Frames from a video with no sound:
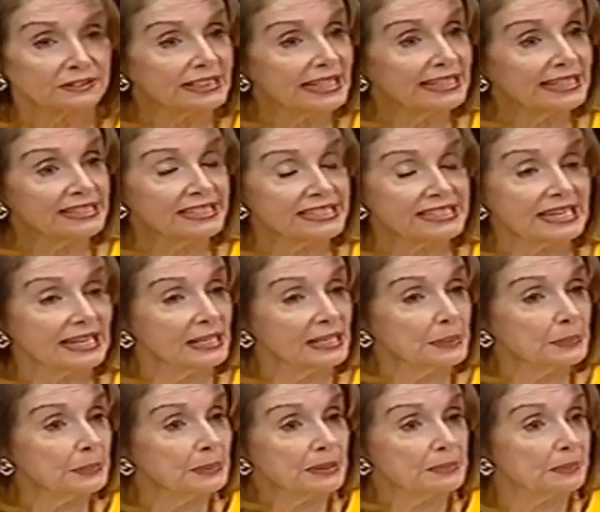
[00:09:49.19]
Day to
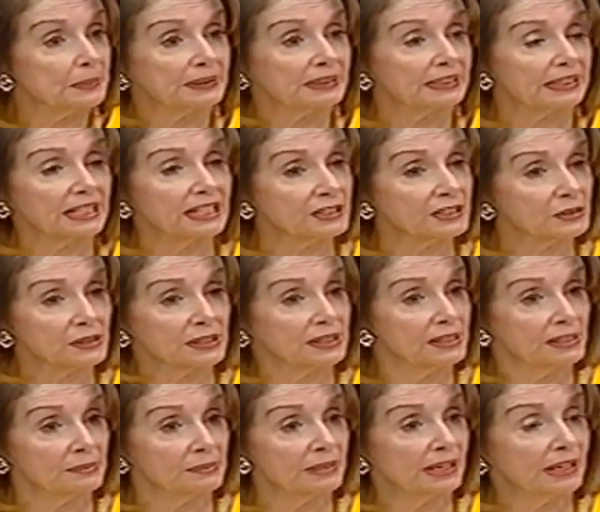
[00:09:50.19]
day, people in the country,
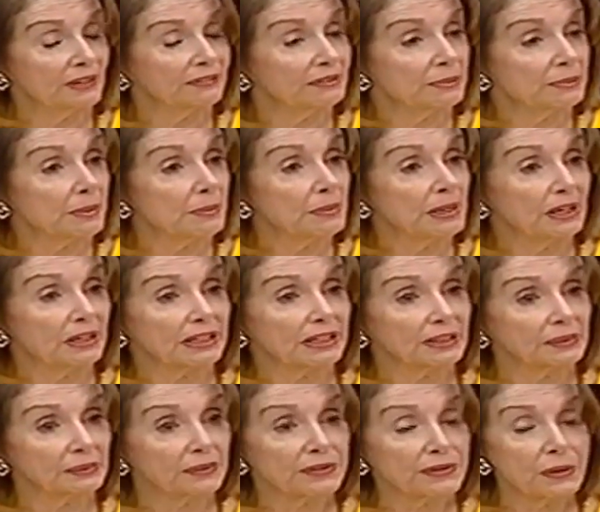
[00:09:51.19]
from
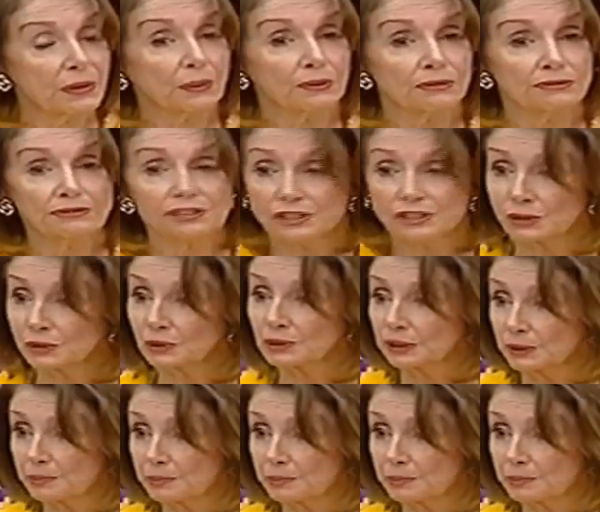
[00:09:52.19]
America with no official